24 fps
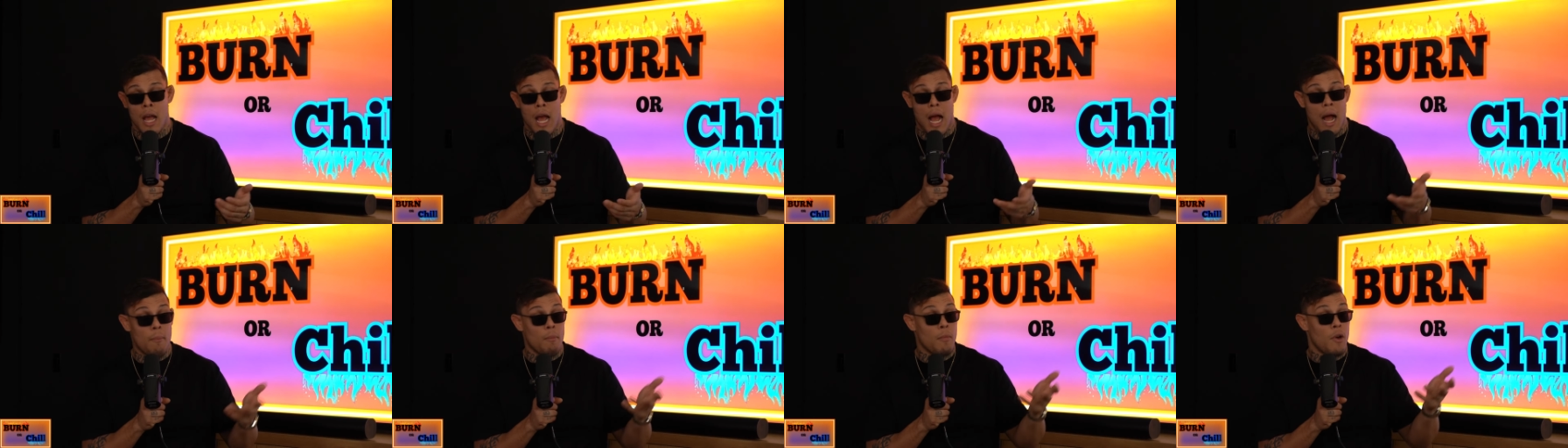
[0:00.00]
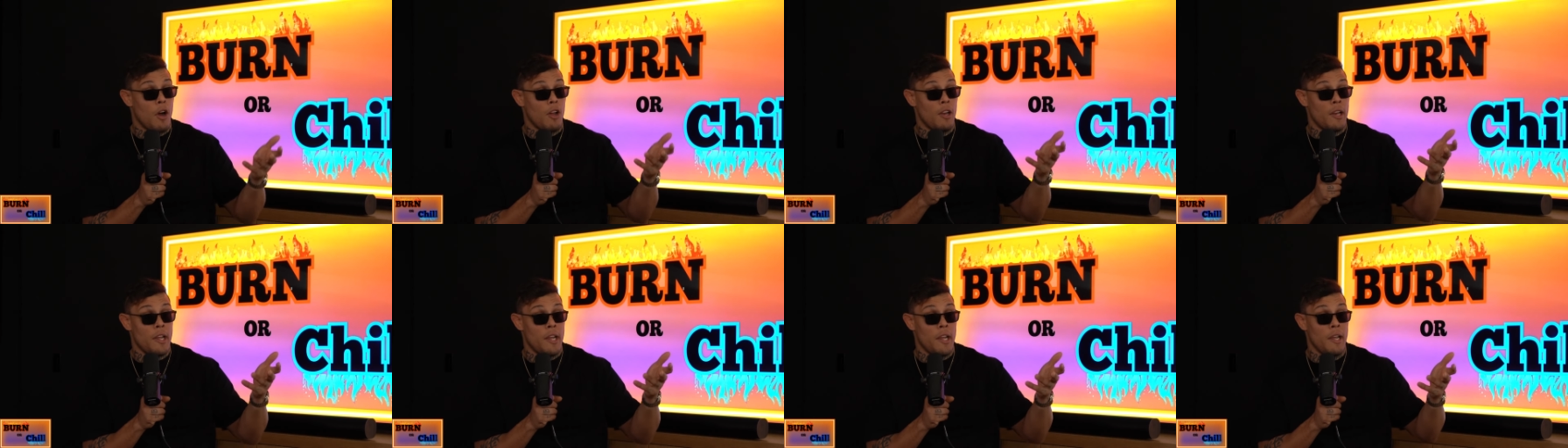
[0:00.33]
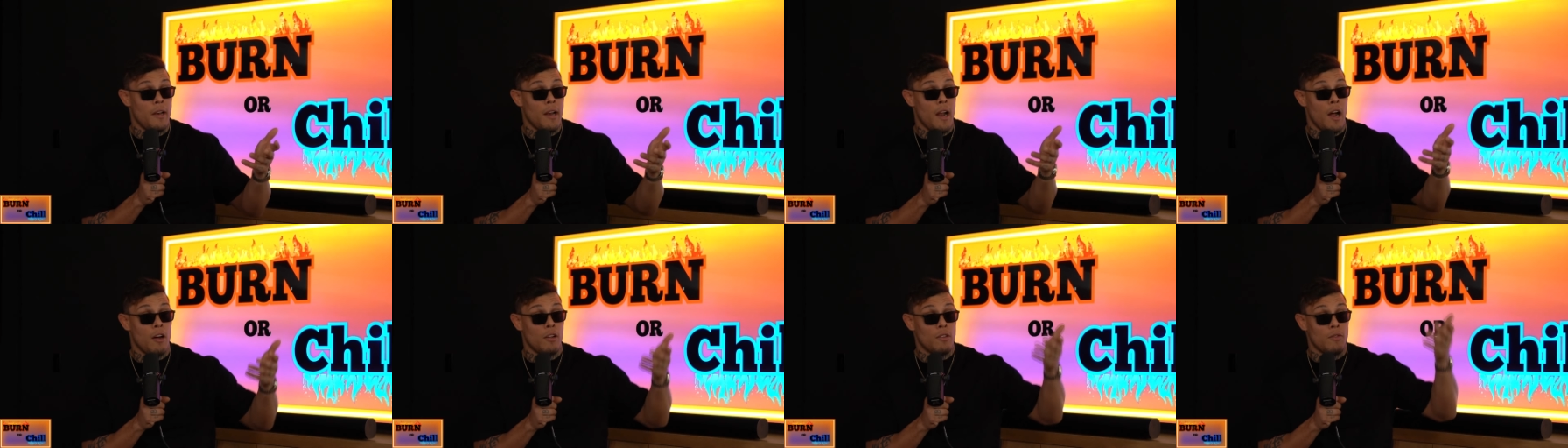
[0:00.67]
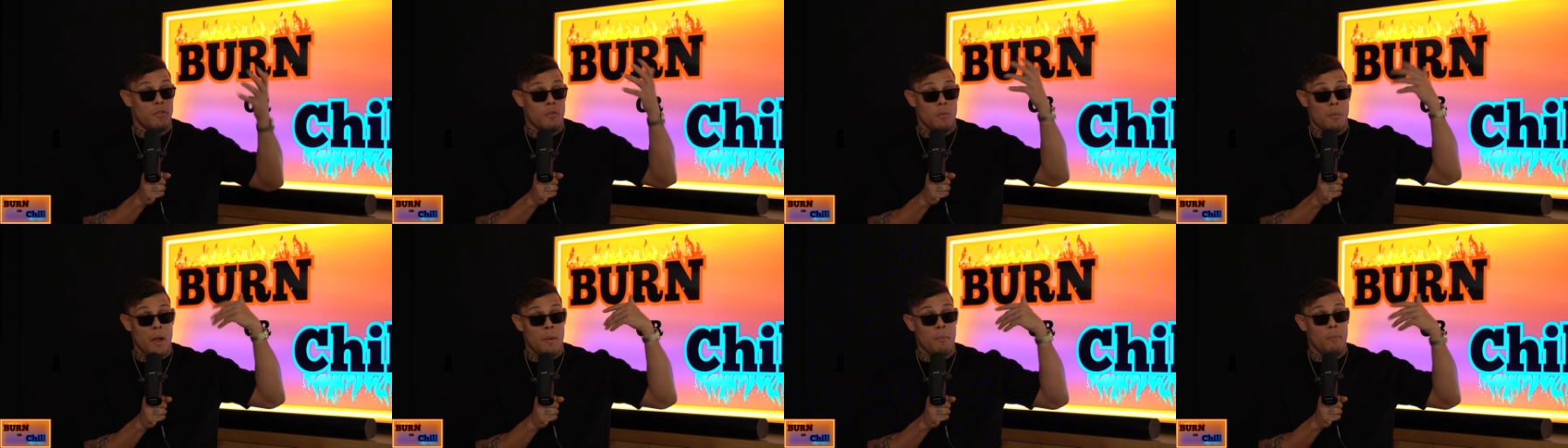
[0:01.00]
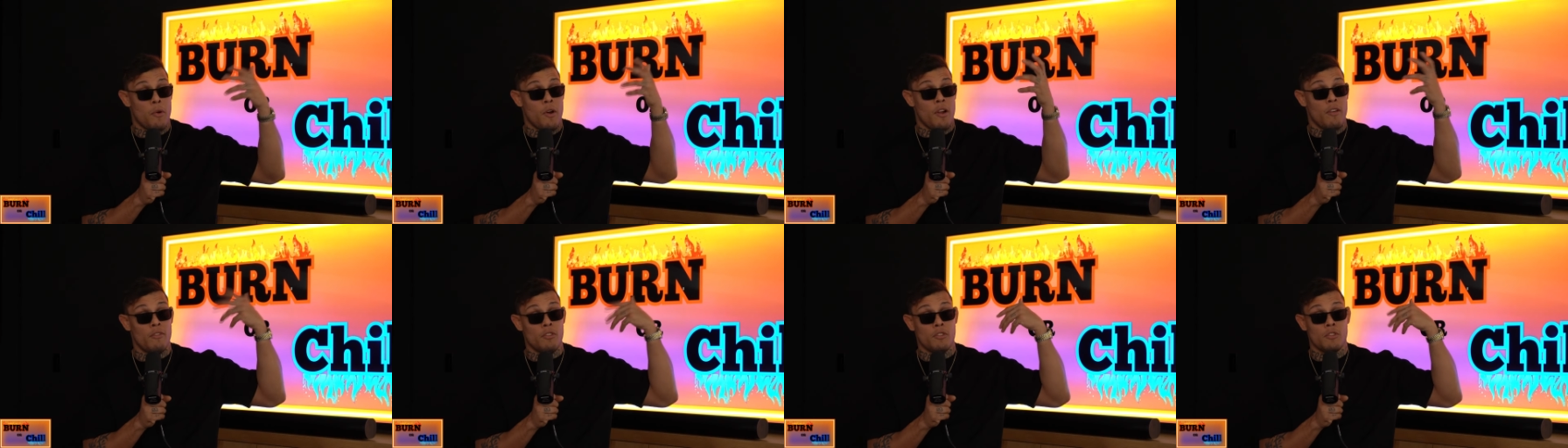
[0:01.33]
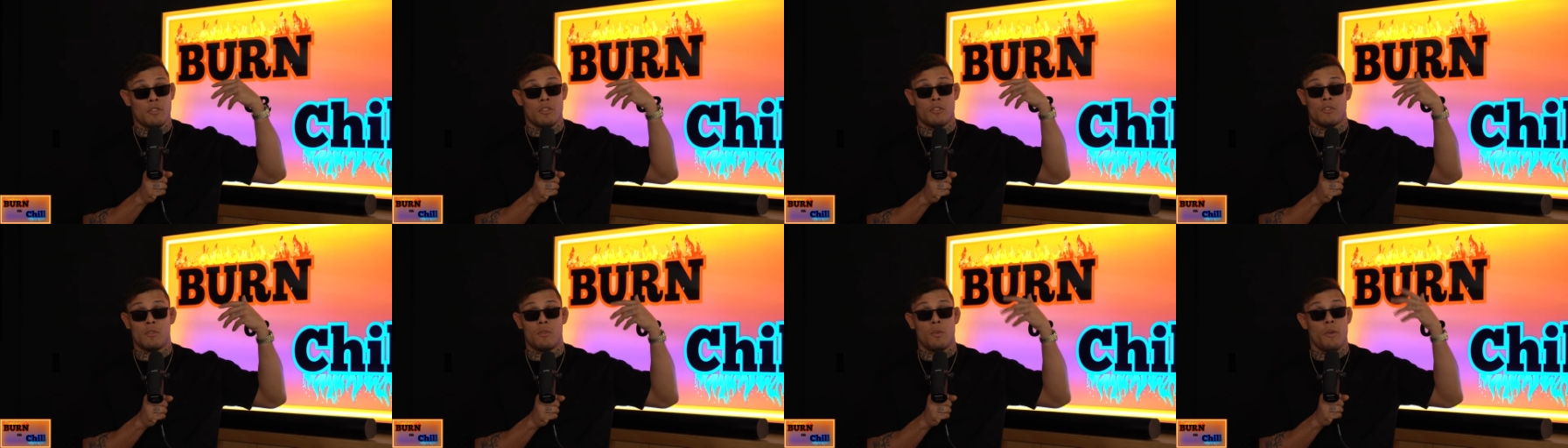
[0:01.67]
I'm calling him out for my
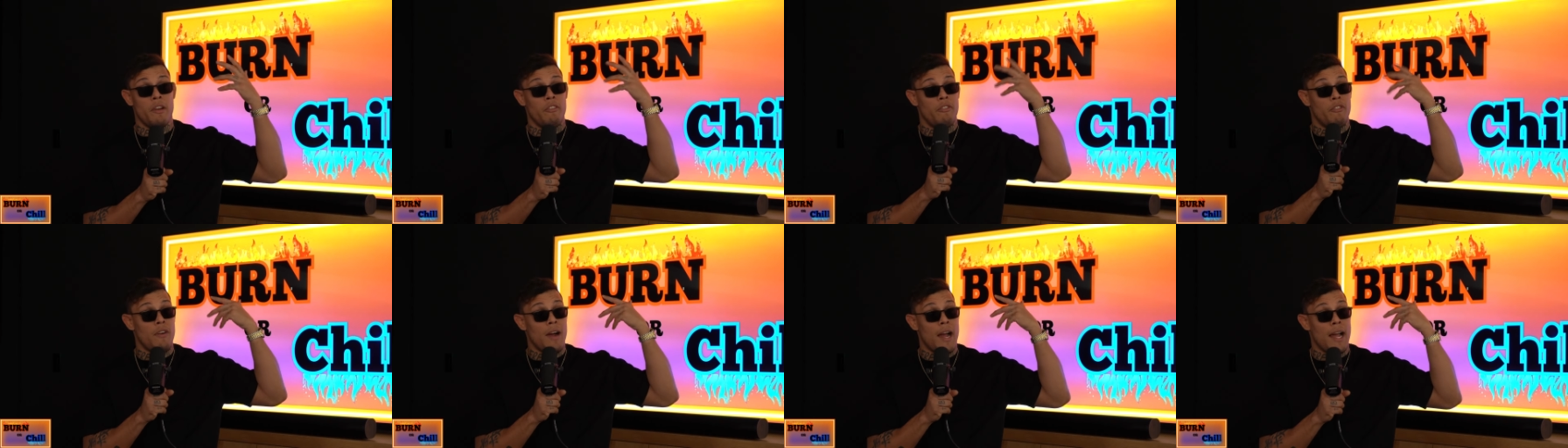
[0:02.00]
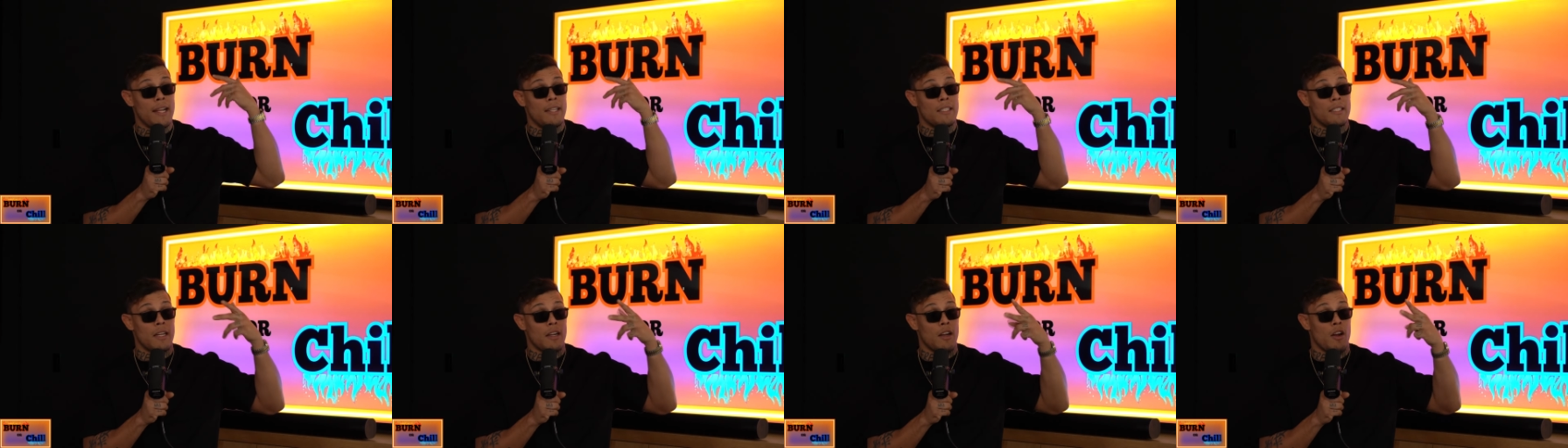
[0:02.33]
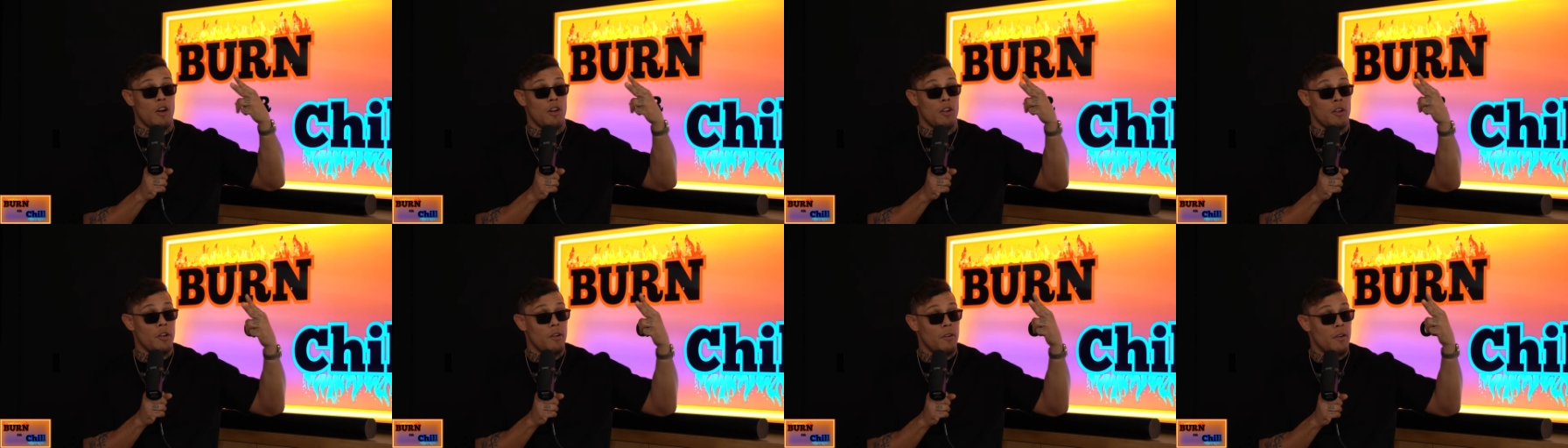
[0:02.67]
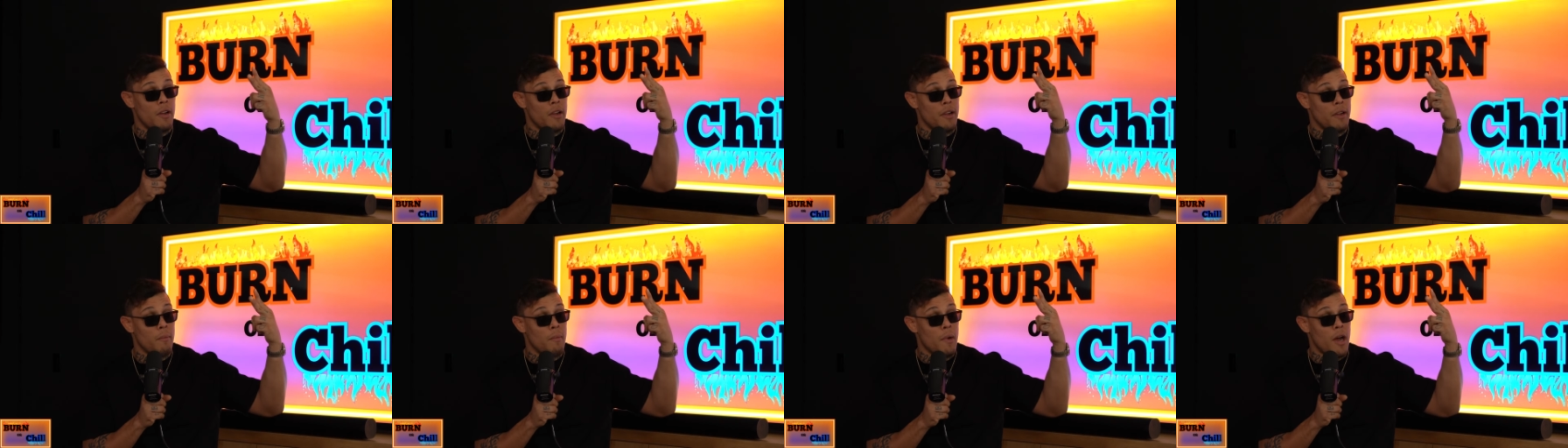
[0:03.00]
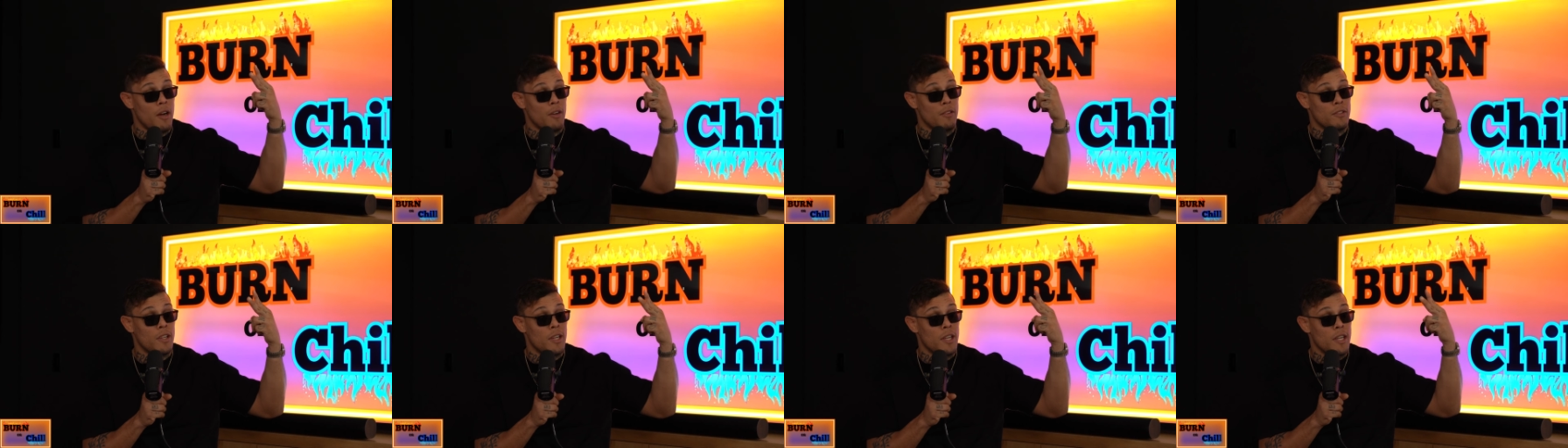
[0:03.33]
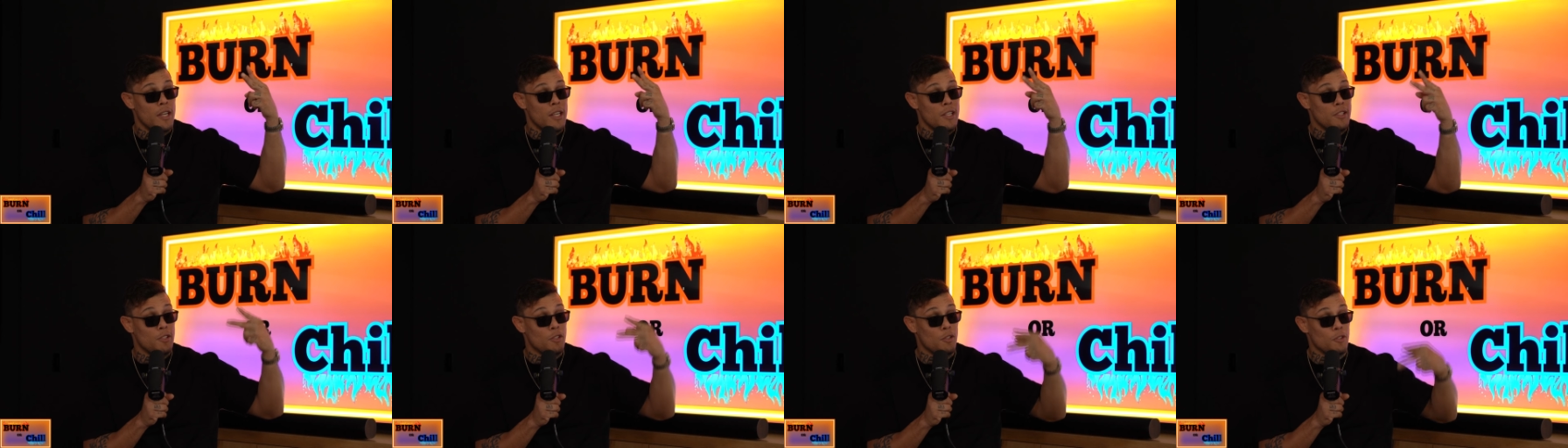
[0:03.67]
previous three fights. I call him out
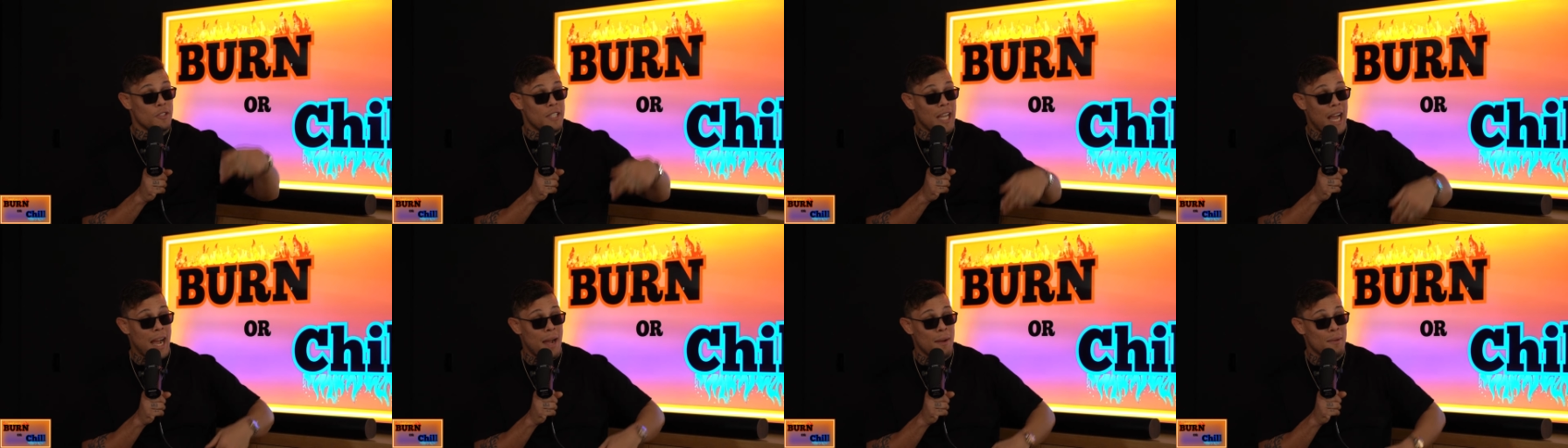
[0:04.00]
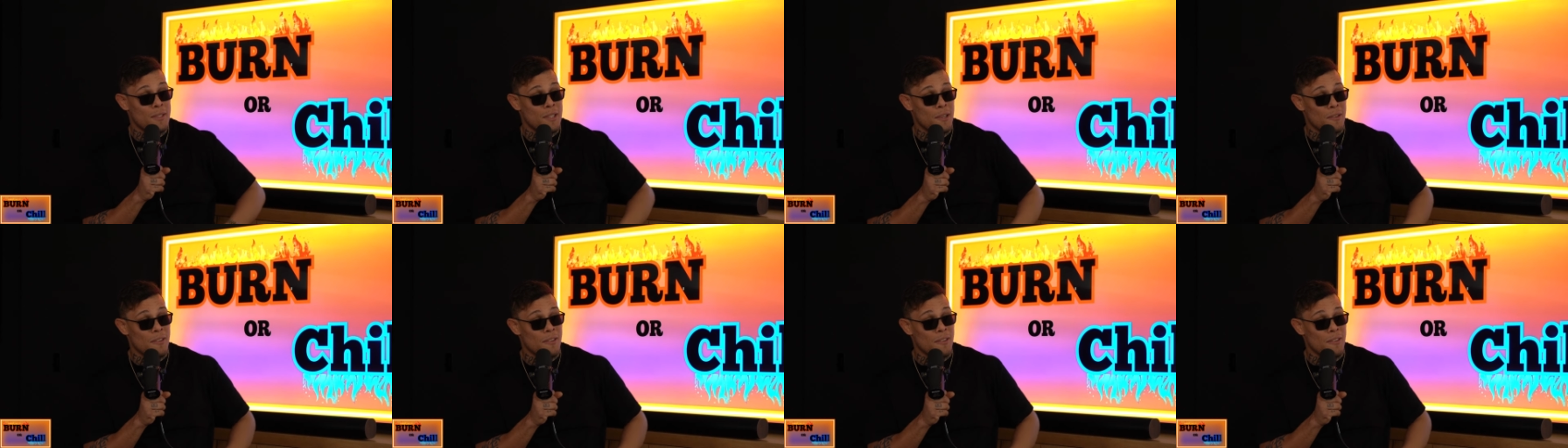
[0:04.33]
two times